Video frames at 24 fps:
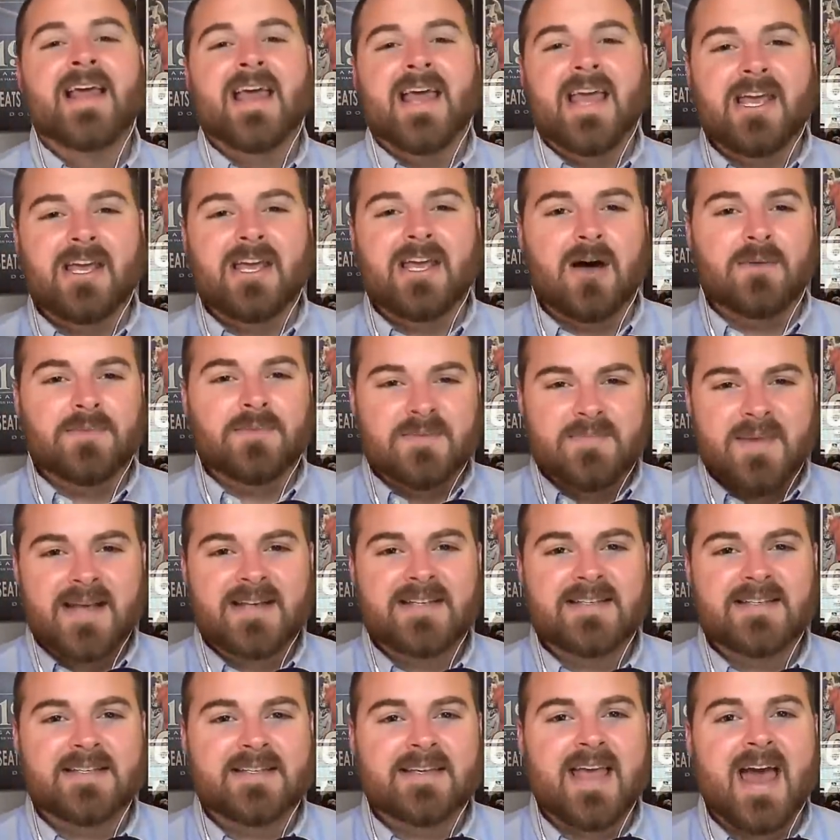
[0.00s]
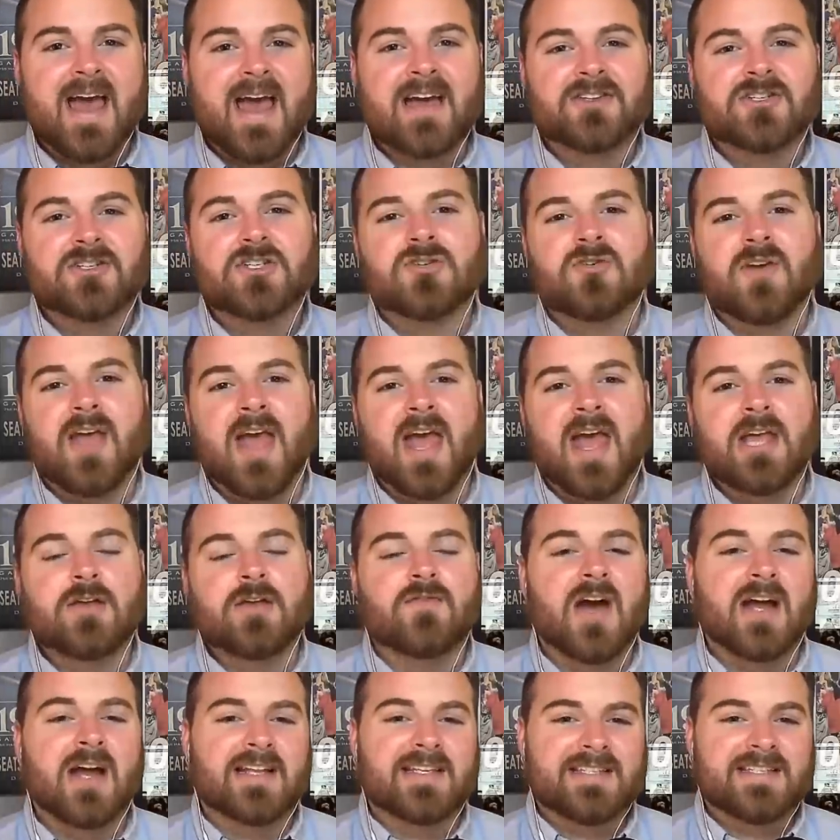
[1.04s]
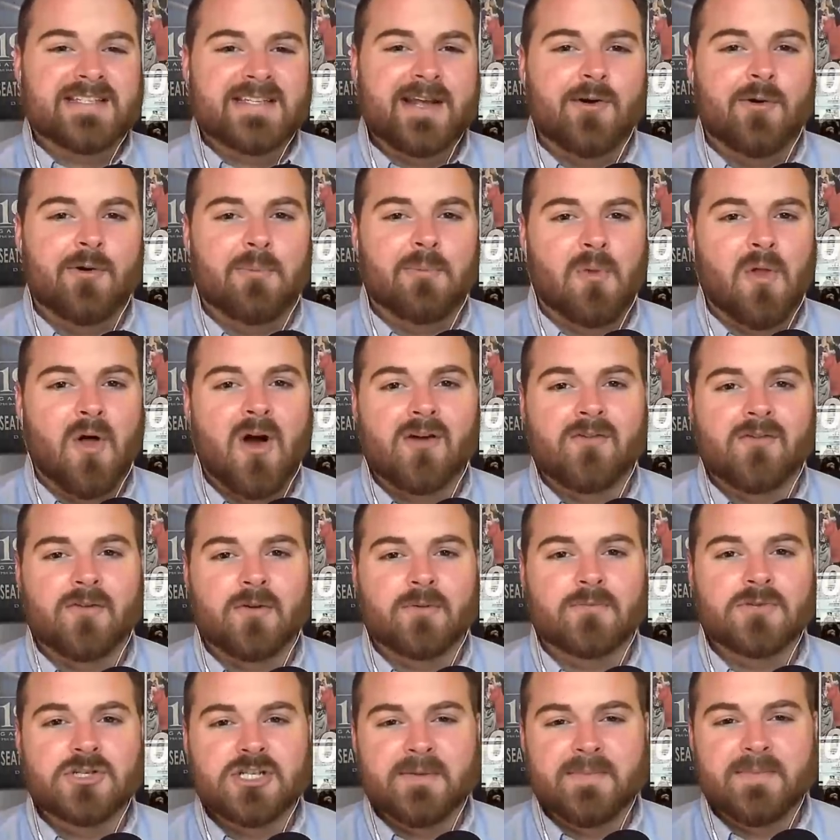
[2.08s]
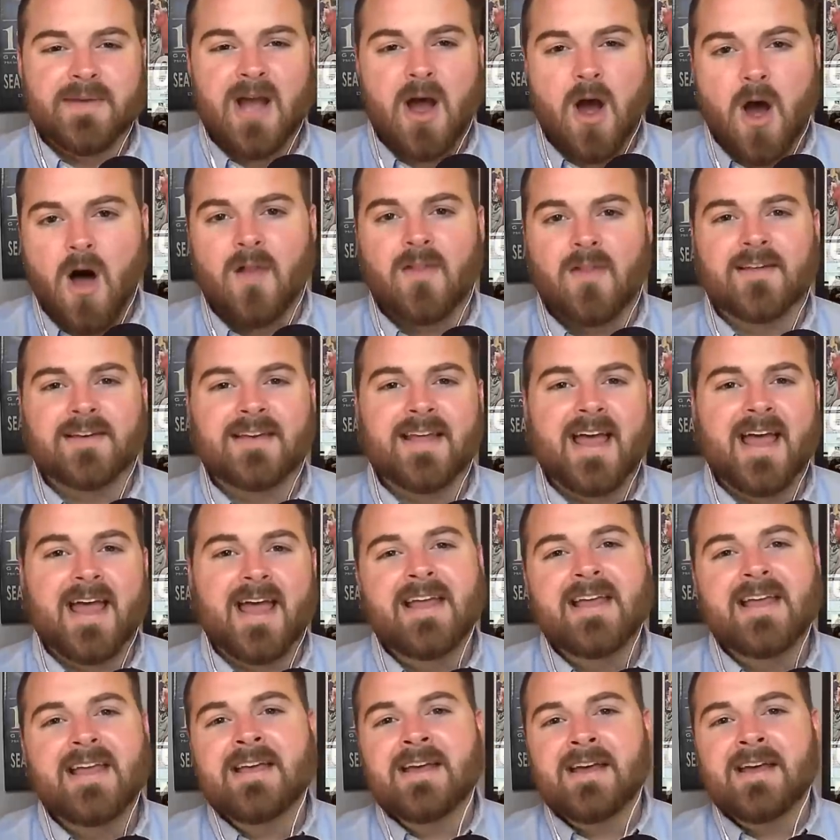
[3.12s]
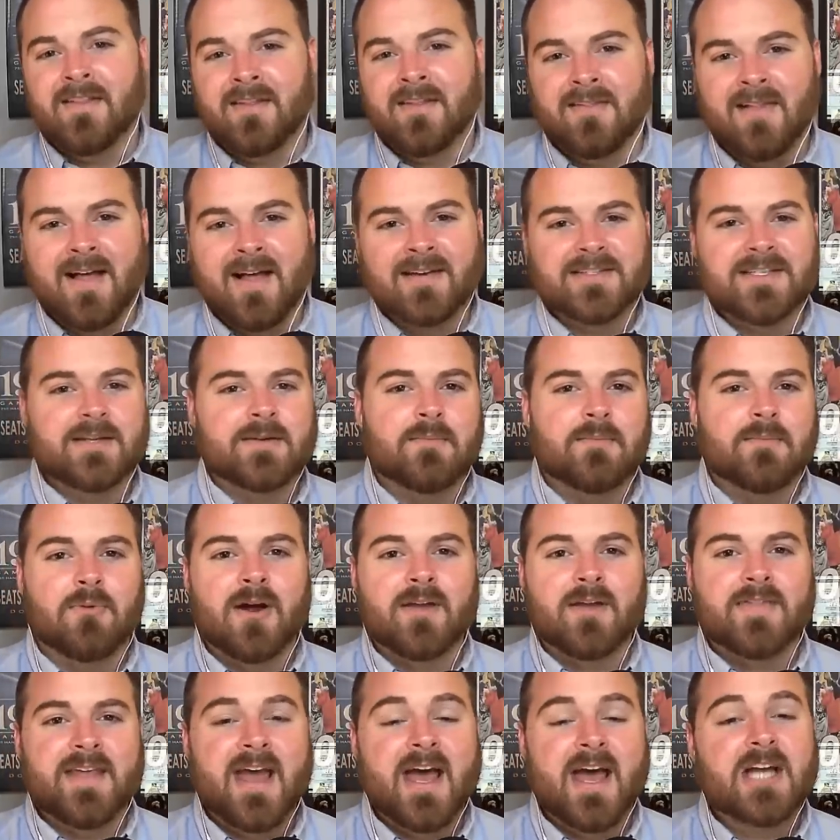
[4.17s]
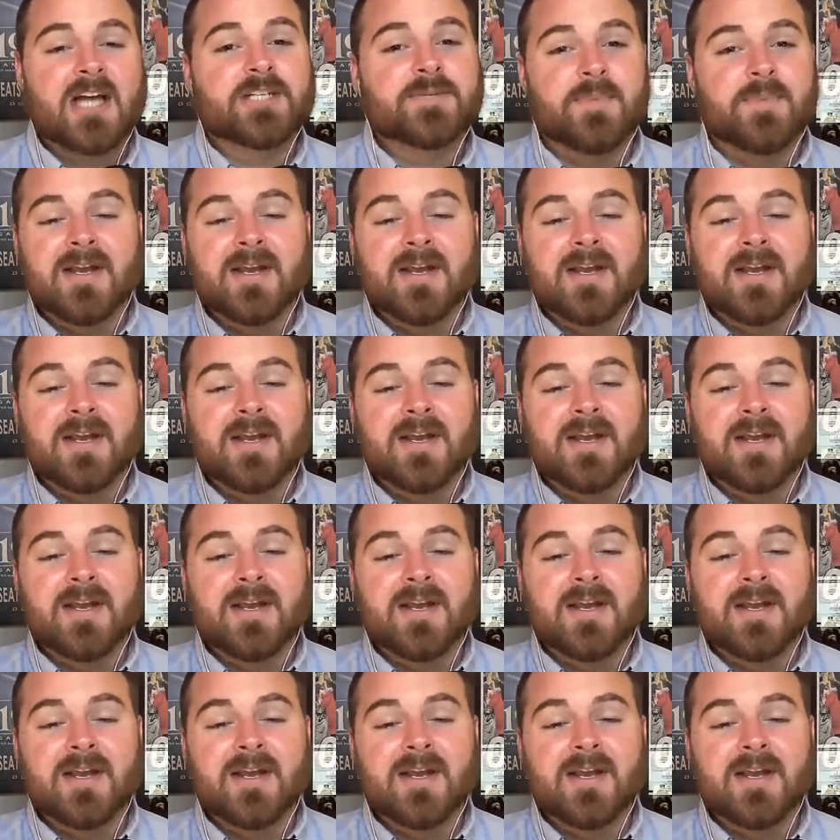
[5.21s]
He comes, makes this catch. Okay, you've got a seal block from Jimmy Holiday that allows him to break the edge.